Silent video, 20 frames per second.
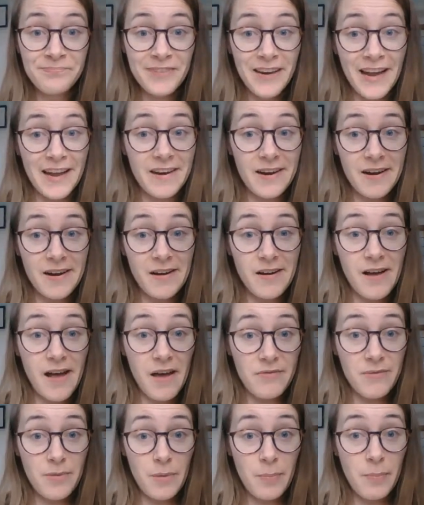And then I'll
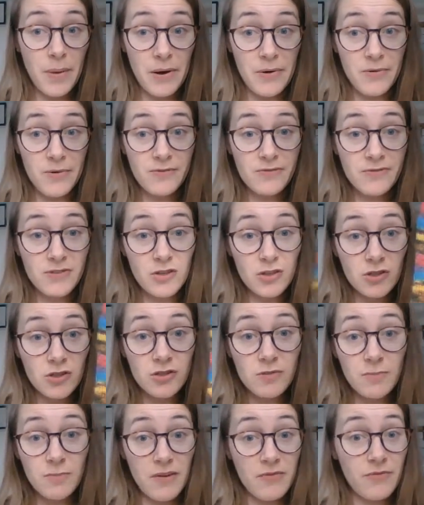have a pair of socks.
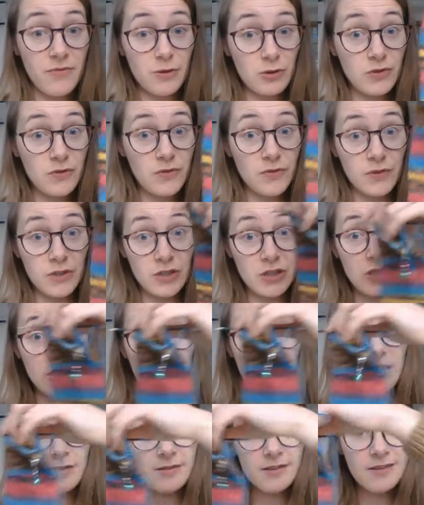My first for
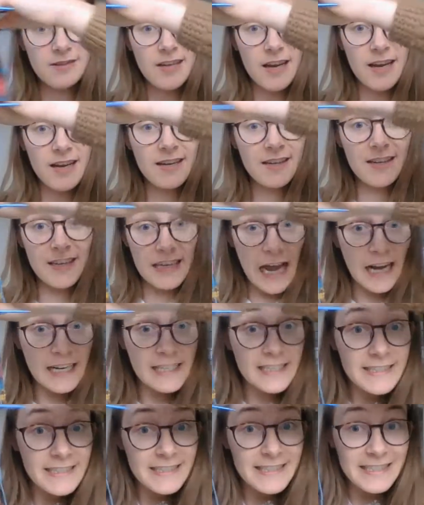
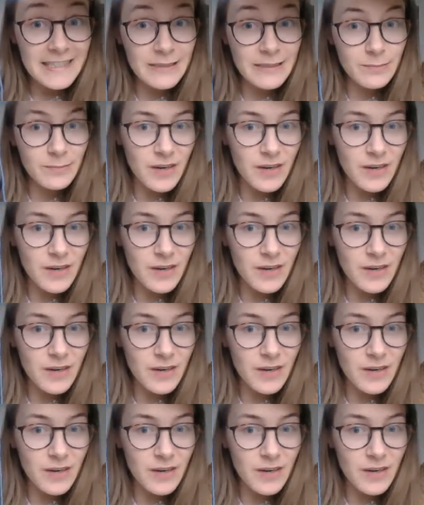2019.